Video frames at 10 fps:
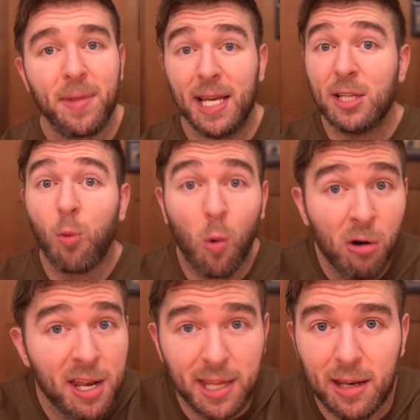is
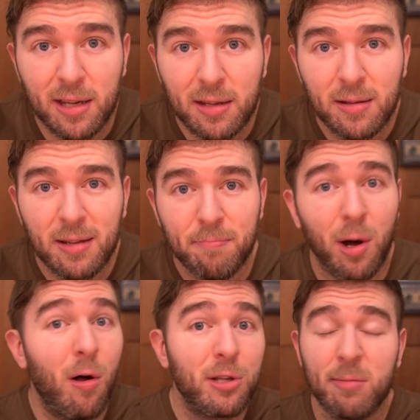warranted.
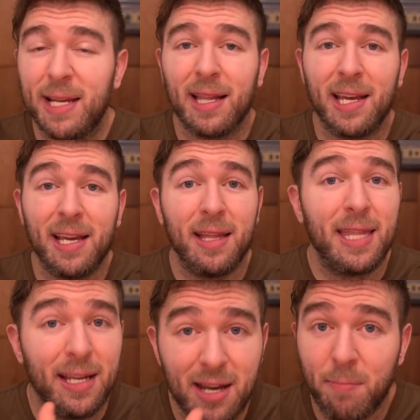But ultimately,
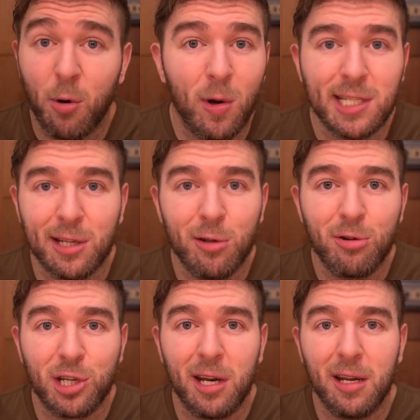the number one
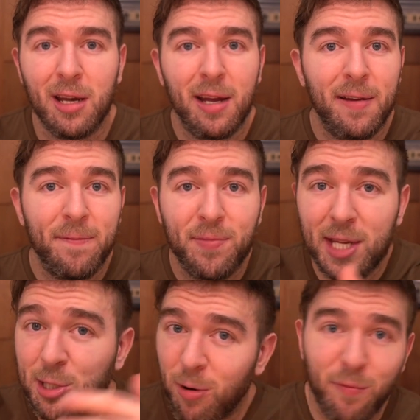solution
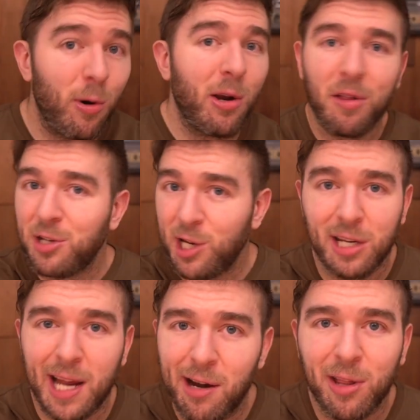is to avoid all this shit
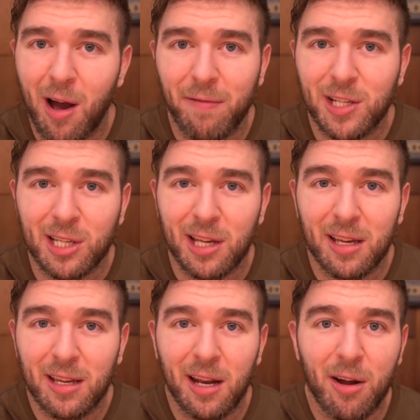entirely, obviously.
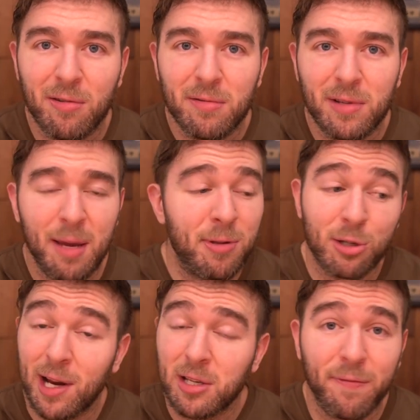You know, keep the
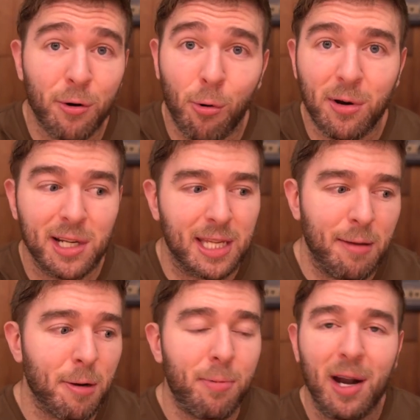stress off your organs,
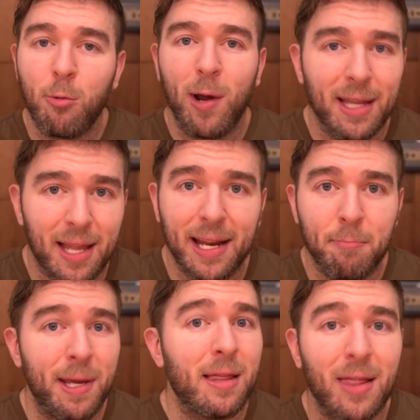keep your body weight
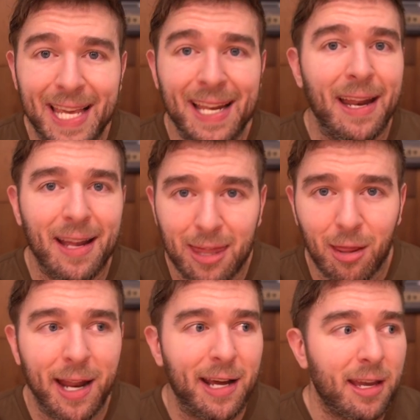light, be lean and
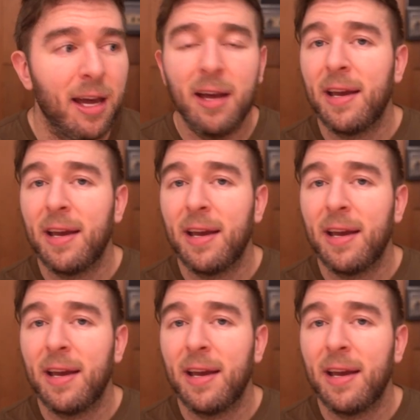athletic